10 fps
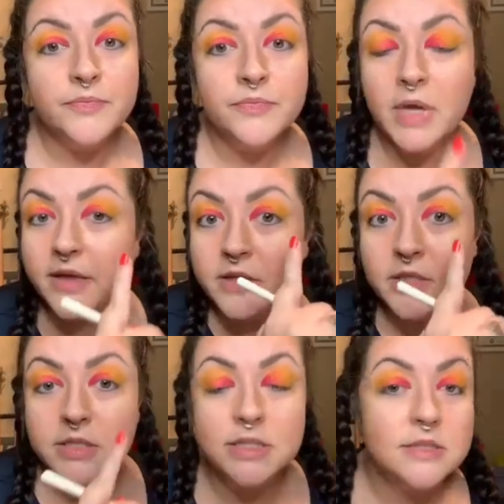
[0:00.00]
Yeah,
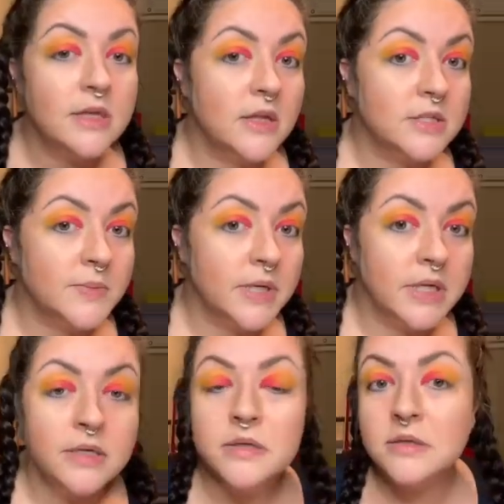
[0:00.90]
that looks
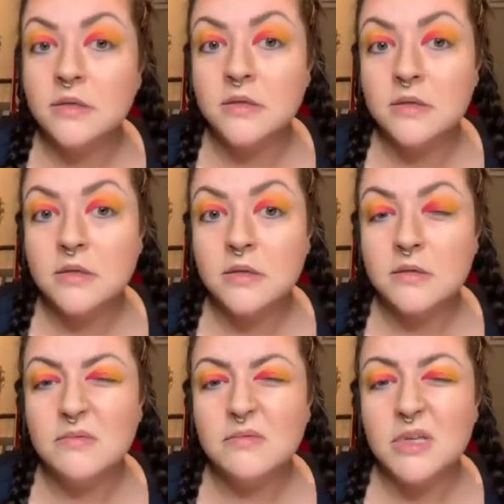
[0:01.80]
pretty.
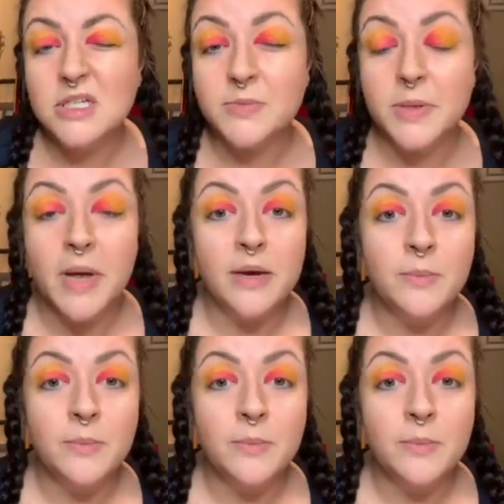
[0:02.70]
That looks pretty bad,